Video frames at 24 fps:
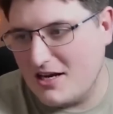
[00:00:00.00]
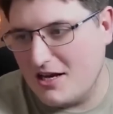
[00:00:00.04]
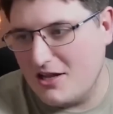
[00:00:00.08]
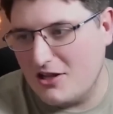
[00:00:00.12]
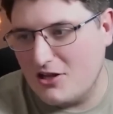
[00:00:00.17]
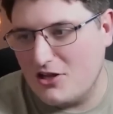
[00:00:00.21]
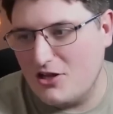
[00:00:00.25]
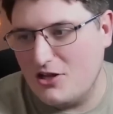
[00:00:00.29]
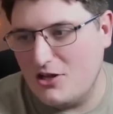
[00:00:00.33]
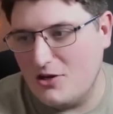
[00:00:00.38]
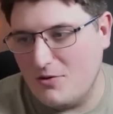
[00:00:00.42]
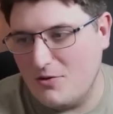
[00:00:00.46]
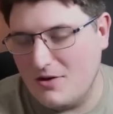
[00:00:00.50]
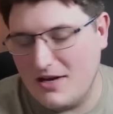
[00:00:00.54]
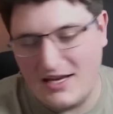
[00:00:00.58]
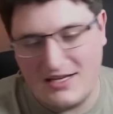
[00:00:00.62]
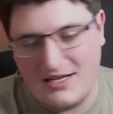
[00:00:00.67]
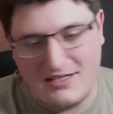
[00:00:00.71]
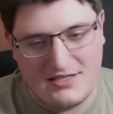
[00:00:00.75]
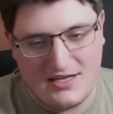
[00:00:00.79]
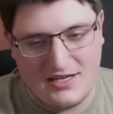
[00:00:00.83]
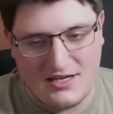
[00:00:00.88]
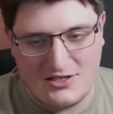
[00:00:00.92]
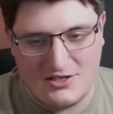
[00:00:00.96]
kind of the
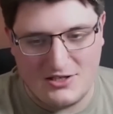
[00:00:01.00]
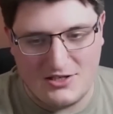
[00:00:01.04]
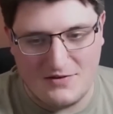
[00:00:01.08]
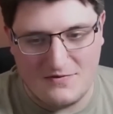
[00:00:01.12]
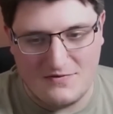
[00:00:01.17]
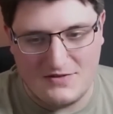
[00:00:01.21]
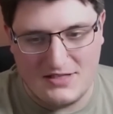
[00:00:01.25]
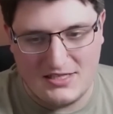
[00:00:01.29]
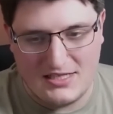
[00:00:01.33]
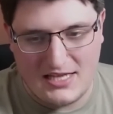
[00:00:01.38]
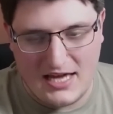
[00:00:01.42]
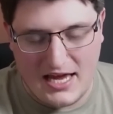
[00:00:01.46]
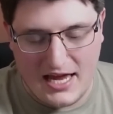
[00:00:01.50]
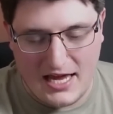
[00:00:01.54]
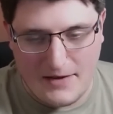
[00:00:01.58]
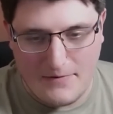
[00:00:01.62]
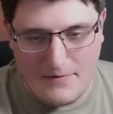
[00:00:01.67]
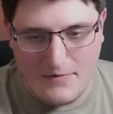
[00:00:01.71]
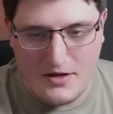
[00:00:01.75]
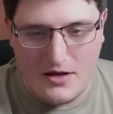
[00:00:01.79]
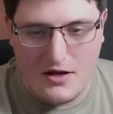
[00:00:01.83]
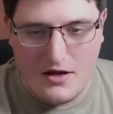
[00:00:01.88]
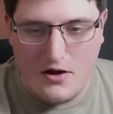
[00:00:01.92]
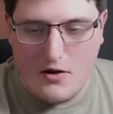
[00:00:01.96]
Q&A session of today.